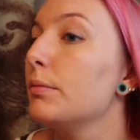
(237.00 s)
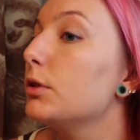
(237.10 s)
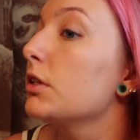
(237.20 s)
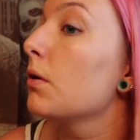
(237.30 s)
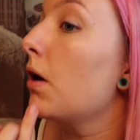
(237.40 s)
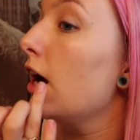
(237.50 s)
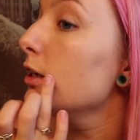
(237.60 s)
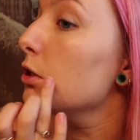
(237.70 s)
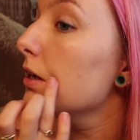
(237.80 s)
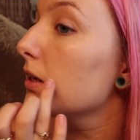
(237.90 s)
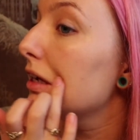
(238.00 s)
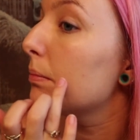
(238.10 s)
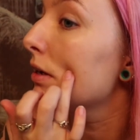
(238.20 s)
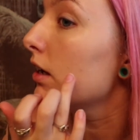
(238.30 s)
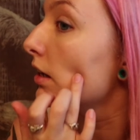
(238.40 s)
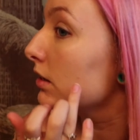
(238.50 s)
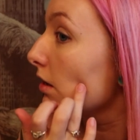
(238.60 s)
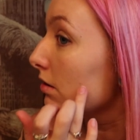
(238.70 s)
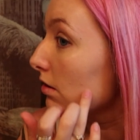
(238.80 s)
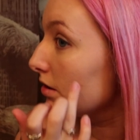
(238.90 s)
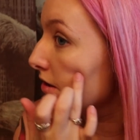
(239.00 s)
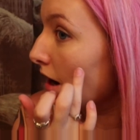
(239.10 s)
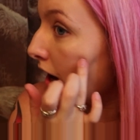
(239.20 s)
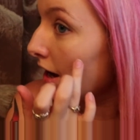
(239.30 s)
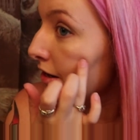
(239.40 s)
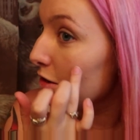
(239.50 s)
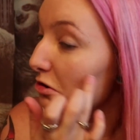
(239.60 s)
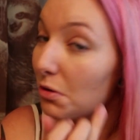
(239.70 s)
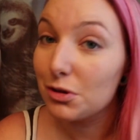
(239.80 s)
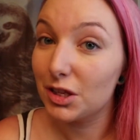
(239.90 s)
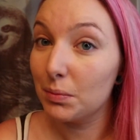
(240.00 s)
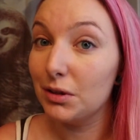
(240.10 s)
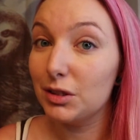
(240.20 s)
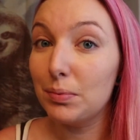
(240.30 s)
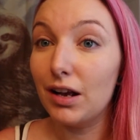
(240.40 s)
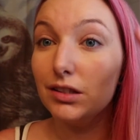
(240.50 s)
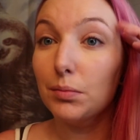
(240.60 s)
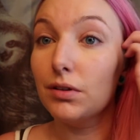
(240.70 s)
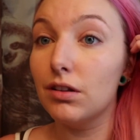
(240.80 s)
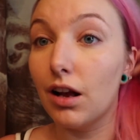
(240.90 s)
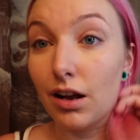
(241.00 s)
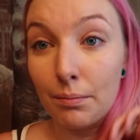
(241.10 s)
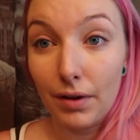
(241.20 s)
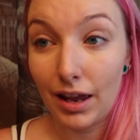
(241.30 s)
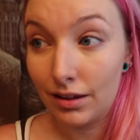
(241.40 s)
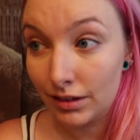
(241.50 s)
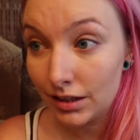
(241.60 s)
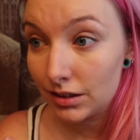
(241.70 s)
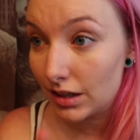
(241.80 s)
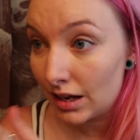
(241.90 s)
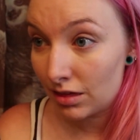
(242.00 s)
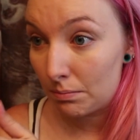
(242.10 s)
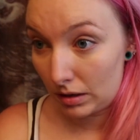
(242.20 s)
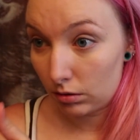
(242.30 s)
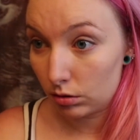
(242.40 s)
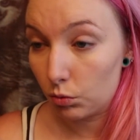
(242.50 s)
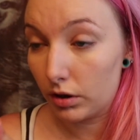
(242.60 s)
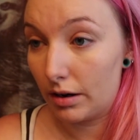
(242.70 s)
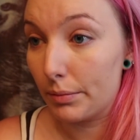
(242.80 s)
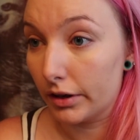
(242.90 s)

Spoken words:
So I try to keep it as non-noticeable as possible. At least in the mirror where I'm